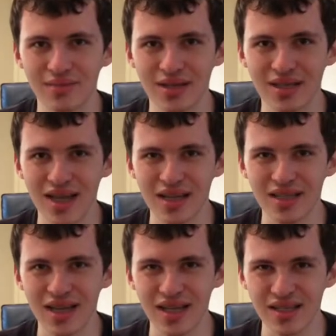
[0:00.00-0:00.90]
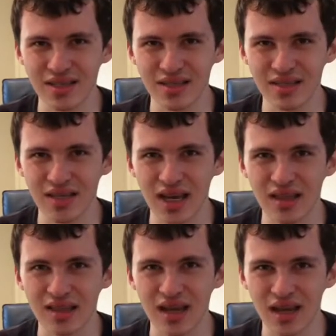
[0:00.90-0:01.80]
he's actually not as good as I
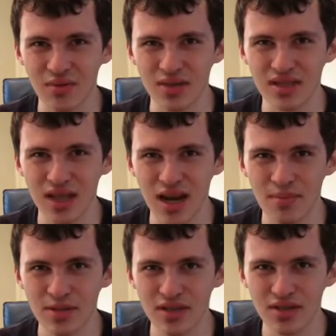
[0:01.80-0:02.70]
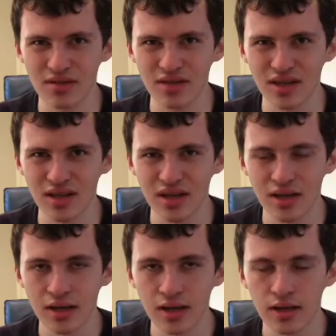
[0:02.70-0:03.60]
thought he was in that episode.
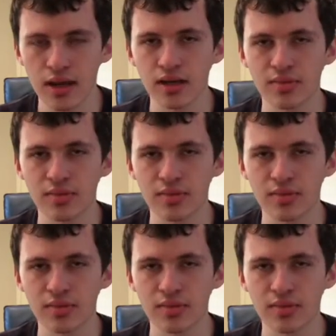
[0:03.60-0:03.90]
Not to